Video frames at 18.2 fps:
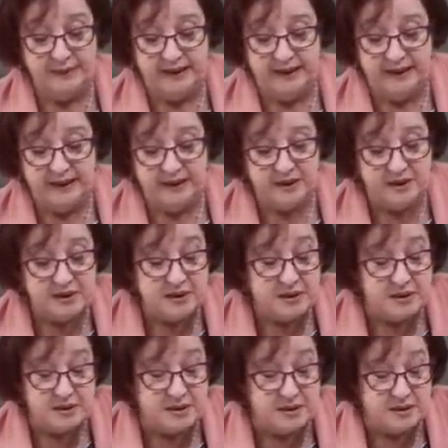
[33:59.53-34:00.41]
mean, it's
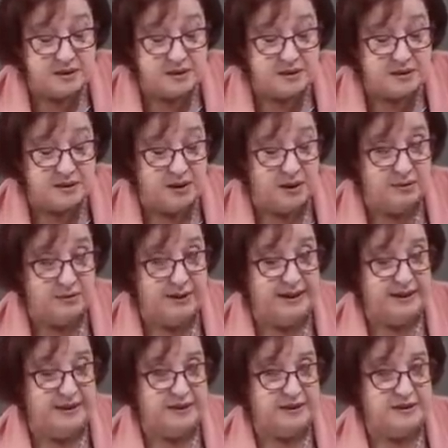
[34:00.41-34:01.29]
just
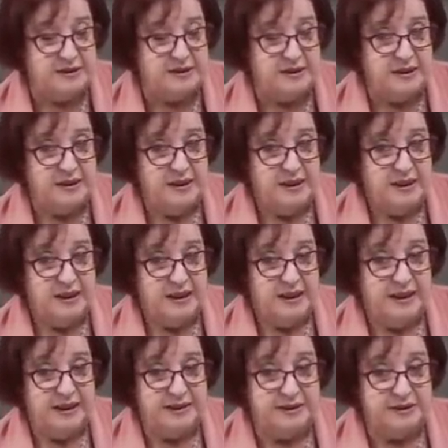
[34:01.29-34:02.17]
horrendous.
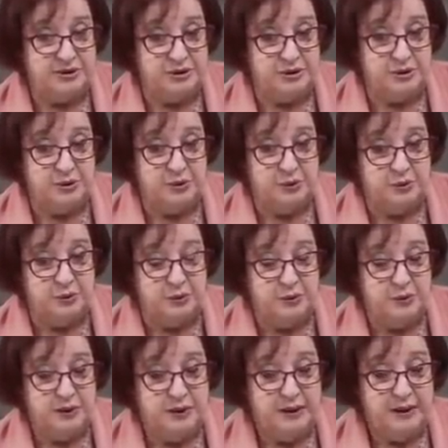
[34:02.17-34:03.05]
And so